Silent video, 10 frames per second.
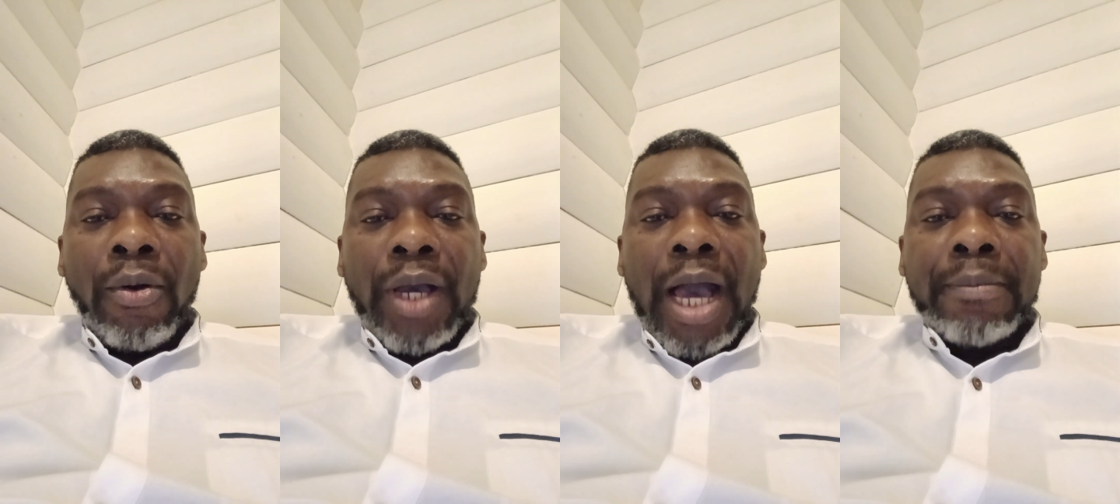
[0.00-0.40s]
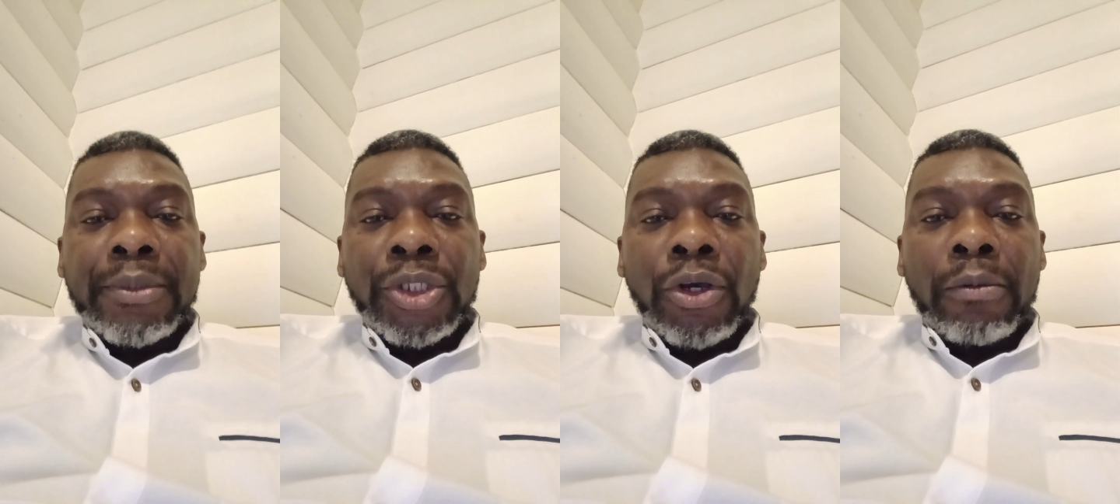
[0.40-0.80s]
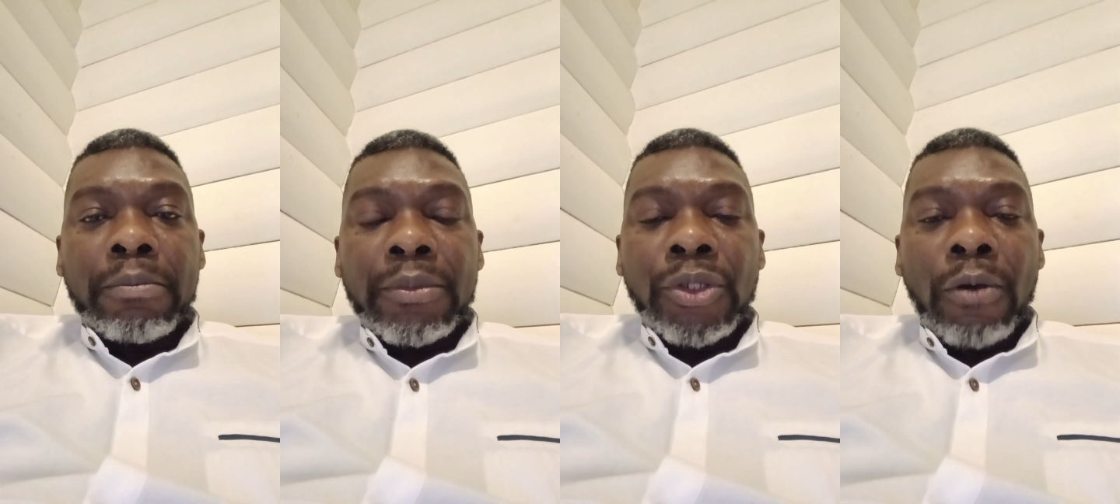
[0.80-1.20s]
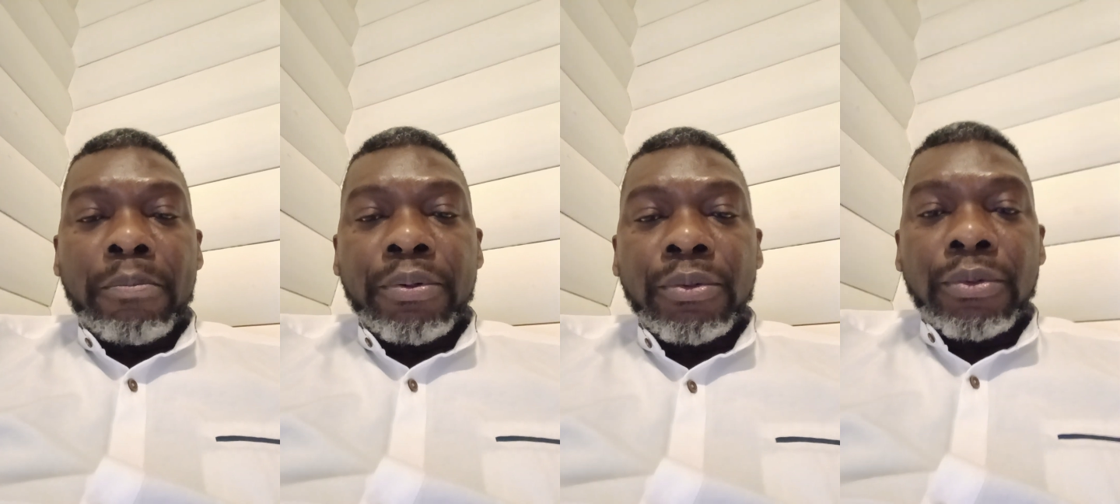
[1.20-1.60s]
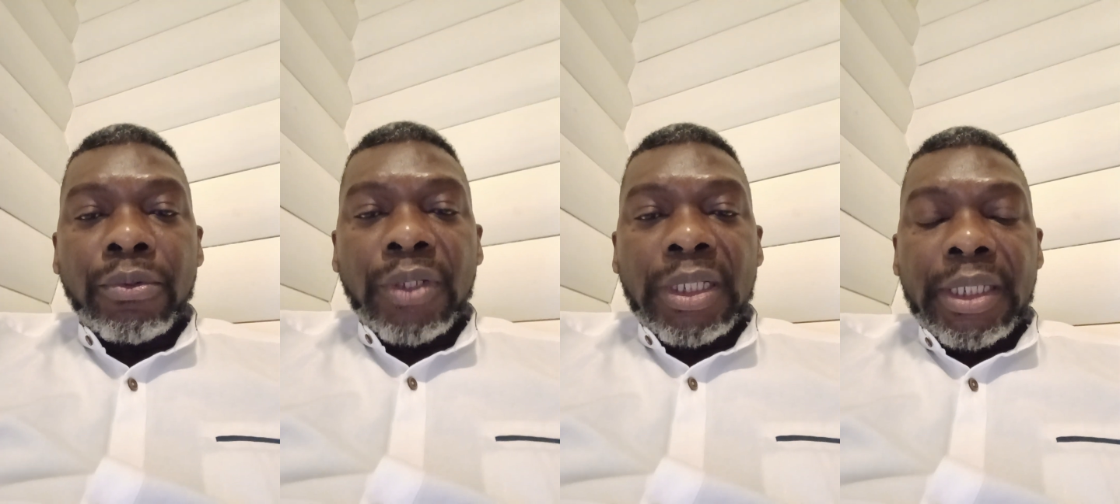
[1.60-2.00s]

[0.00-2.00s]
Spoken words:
come your poo